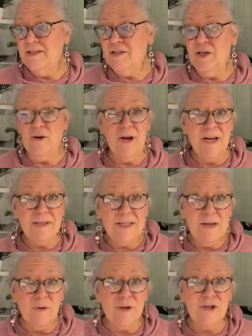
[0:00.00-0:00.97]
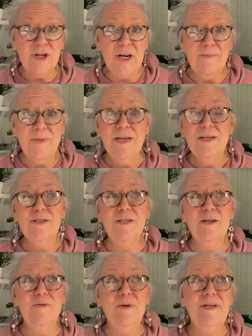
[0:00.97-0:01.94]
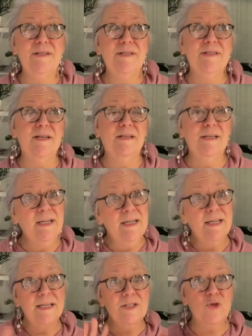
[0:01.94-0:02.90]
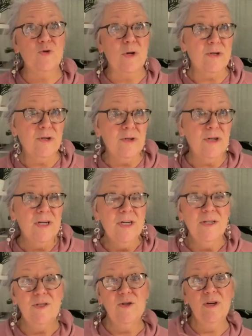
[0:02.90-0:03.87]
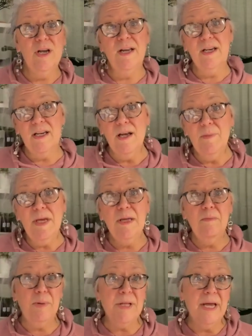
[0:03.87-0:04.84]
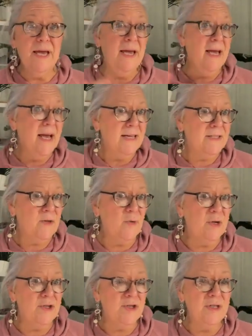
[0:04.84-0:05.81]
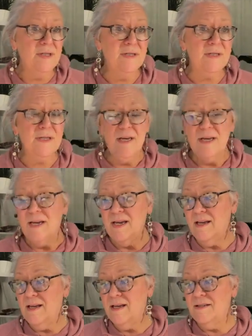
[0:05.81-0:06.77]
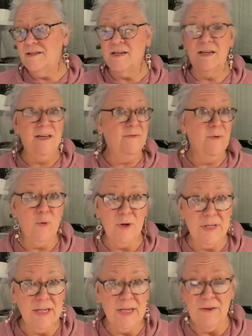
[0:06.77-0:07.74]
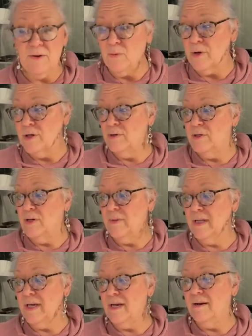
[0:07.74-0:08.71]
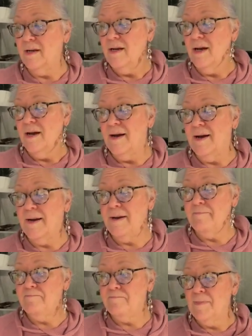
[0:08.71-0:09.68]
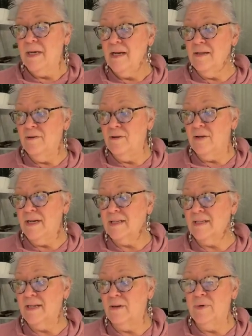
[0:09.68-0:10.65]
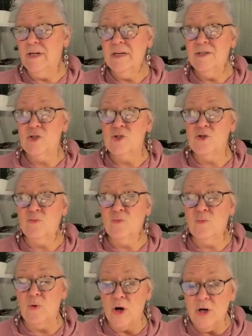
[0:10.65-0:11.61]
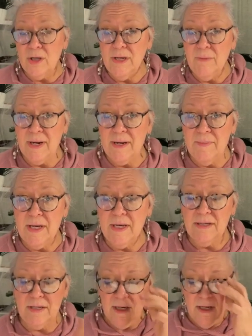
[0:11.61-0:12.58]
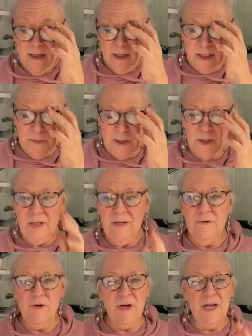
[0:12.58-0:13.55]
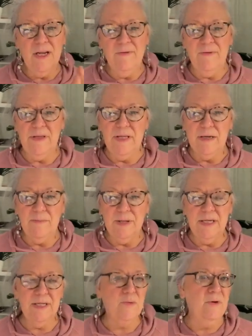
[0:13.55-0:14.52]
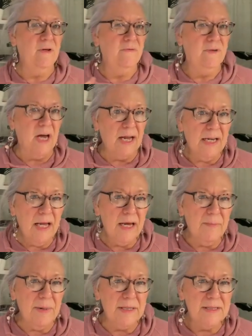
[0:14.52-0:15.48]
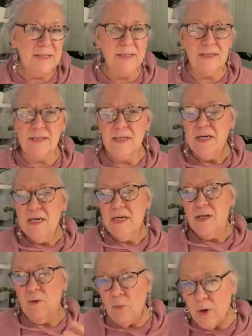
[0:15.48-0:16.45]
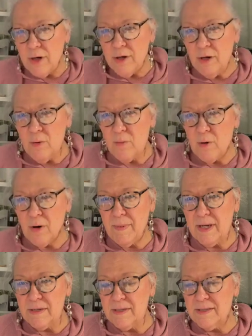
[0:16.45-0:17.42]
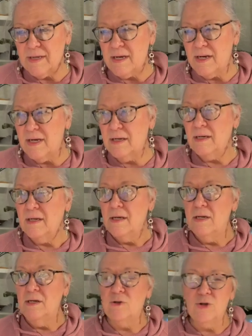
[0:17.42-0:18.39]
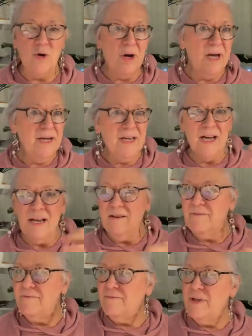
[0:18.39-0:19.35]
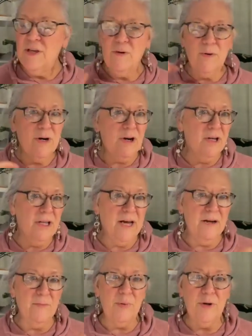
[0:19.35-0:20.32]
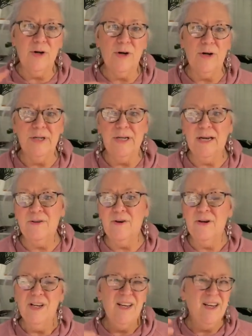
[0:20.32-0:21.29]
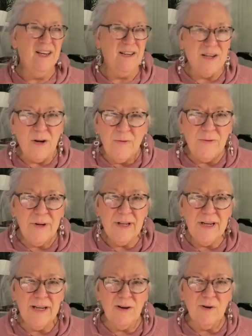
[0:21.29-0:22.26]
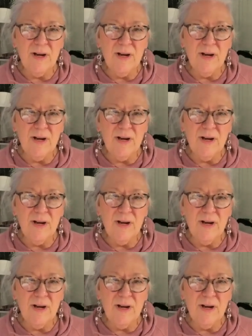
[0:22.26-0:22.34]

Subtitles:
It's a curiosity workshop, so it's a little less structured, so you can kind of come in, play, ask questions, and even work together while you're doing that. Another class that I would strongly recommend, especially if you're kind of at that place where you've got a lot of basics, you want to know more about design, you're trying to kind of figure it all out and put it all together, you don't feel like